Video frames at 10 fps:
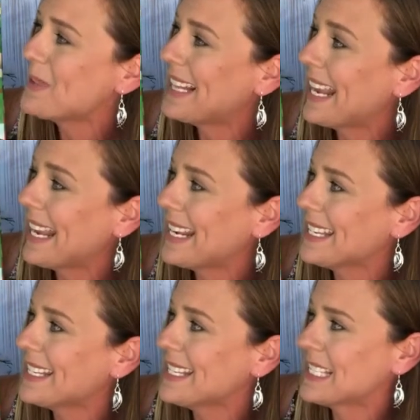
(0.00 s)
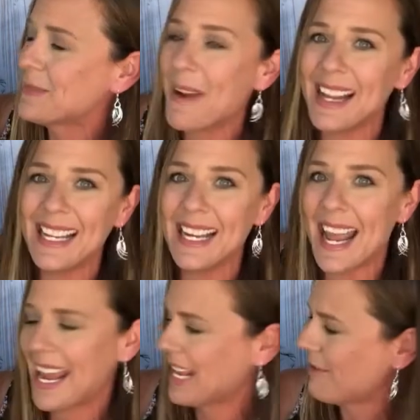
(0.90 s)
playing, smiling,
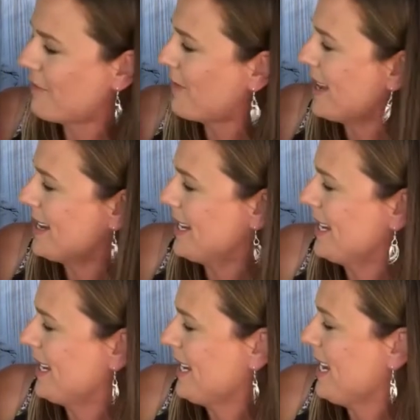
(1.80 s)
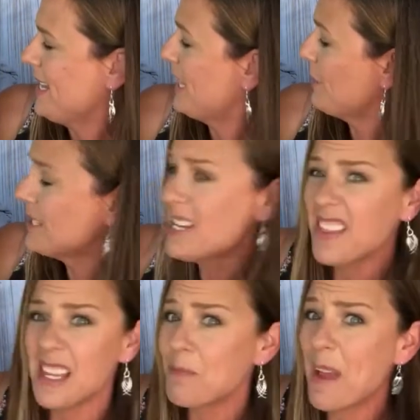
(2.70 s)
and fun. There was
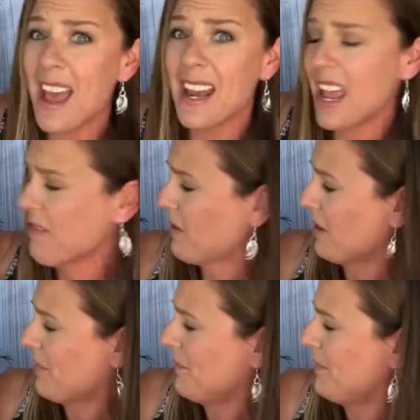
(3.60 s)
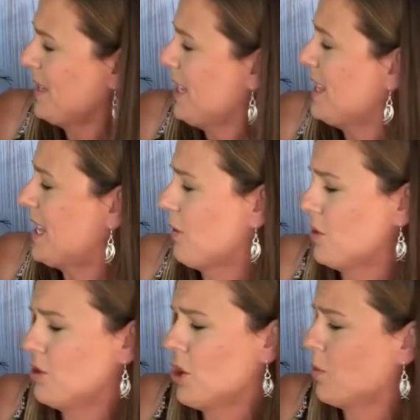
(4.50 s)
nothing bad ever. There
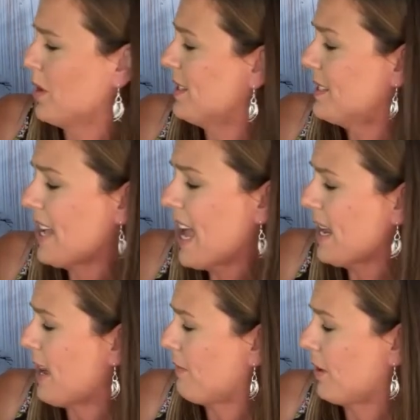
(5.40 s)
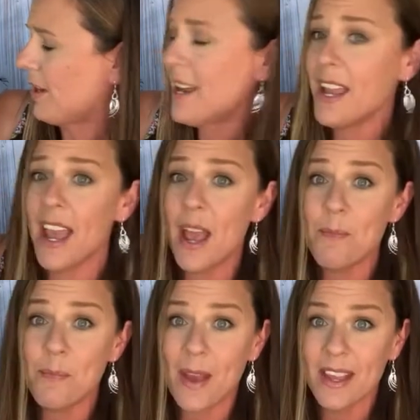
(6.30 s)
was no one sad ever. And
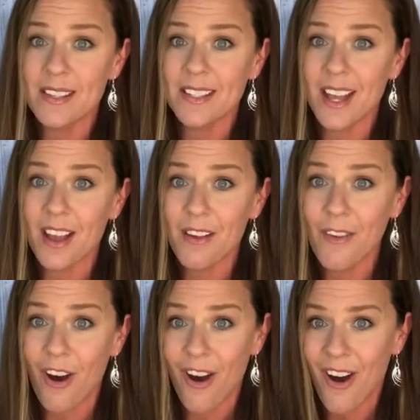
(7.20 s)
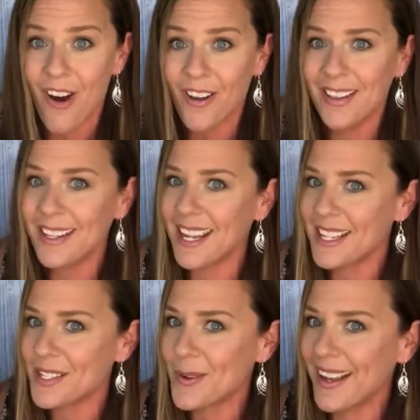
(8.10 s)
best of all,
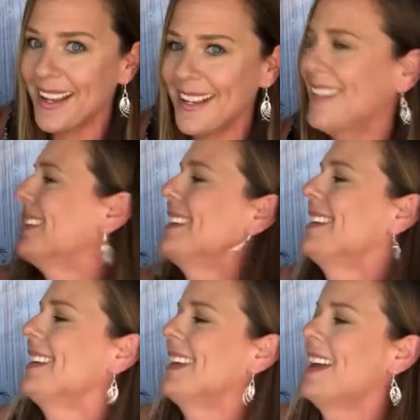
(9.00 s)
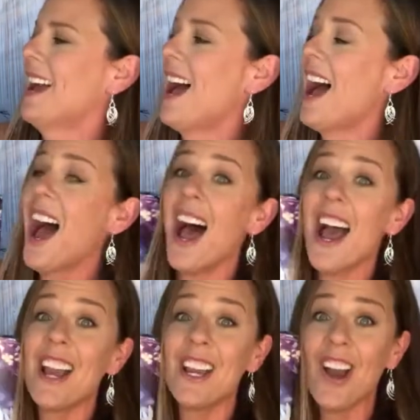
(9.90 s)
guess
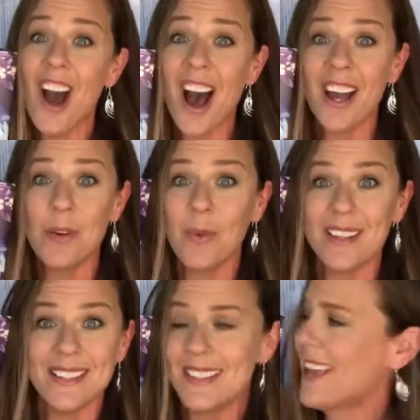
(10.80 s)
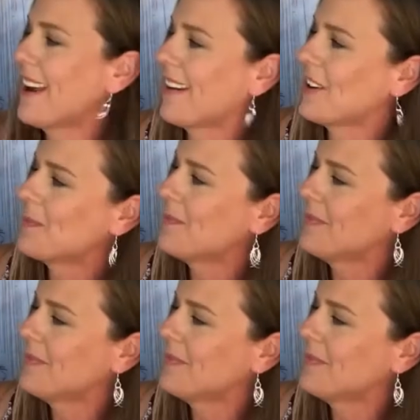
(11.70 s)
what? God was there.